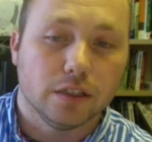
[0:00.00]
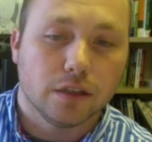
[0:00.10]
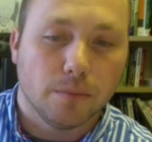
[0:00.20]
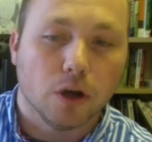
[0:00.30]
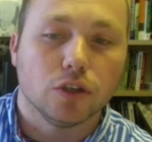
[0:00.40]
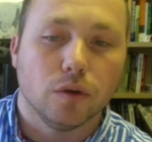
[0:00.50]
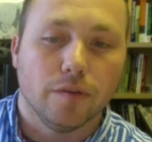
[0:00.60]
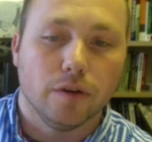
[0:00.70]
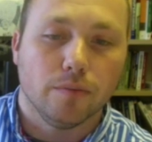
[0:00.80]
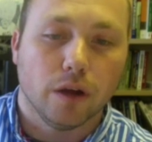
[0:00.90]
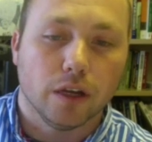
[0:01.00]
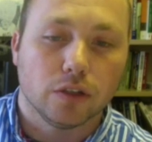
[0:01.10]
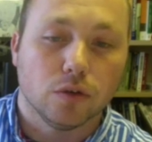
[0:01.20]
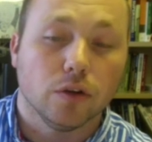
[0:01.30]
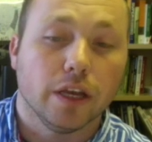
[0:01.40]
to marginal revenue product
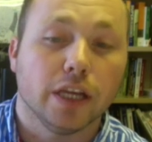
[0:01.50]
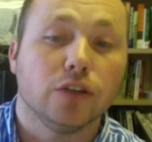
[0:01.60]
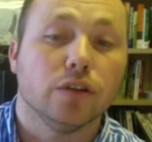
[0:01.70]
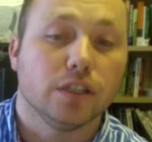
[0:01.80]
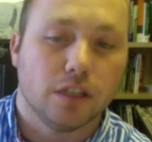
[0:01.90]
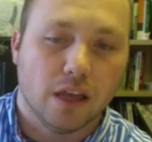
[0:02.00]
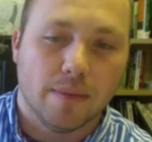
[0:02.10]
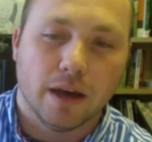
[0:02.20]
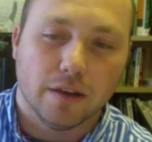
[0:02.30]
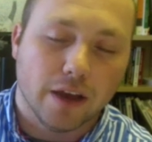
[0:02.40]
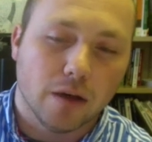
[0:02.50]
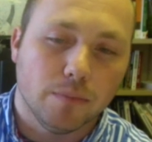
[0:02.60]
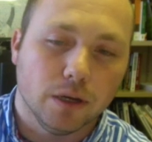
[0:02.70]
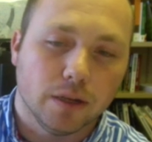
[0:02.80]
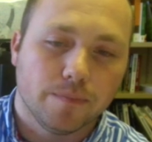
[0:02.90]
or ignorant to the amount of
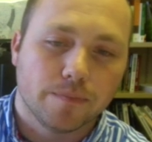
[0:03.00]
output.